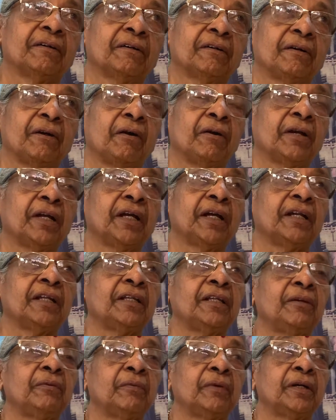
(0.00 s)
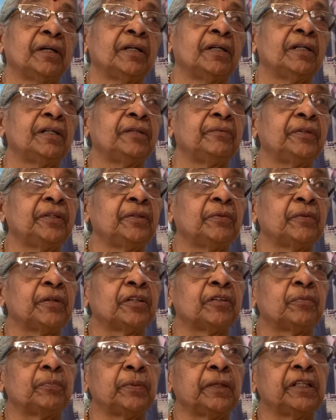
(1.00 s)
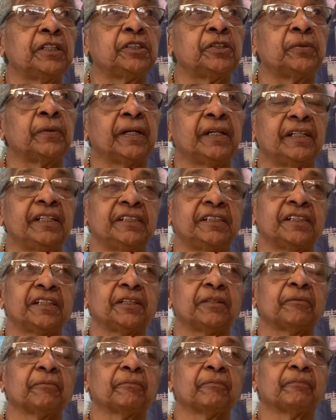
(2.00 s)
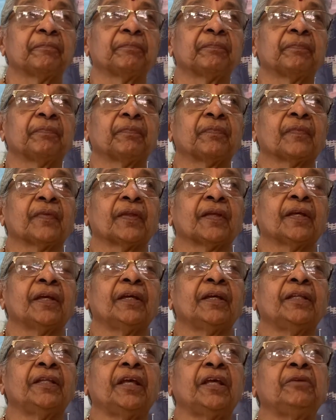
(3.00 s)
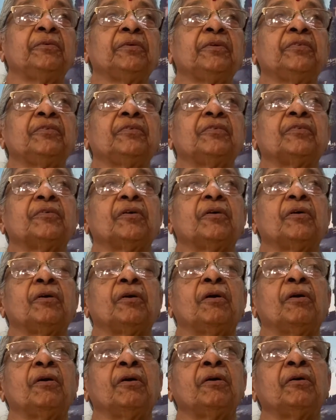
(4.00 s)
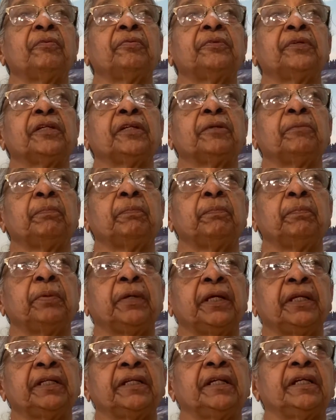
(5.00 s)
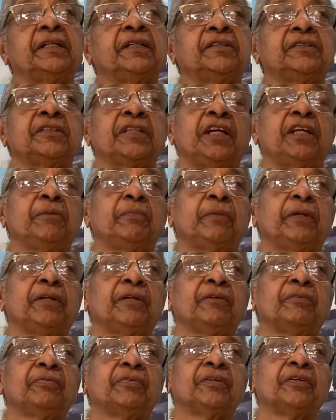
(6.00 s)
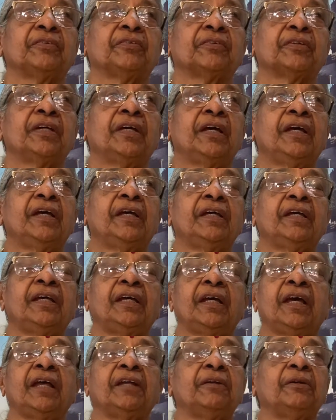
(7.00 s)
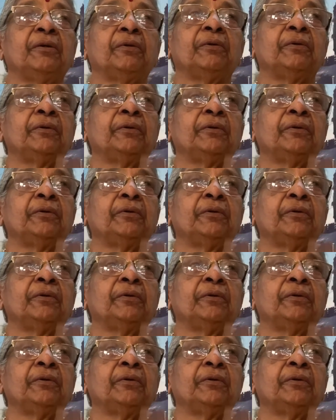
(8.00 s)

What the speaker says: conquer the world with your spirituality. That was oft repeated statement of his. He had no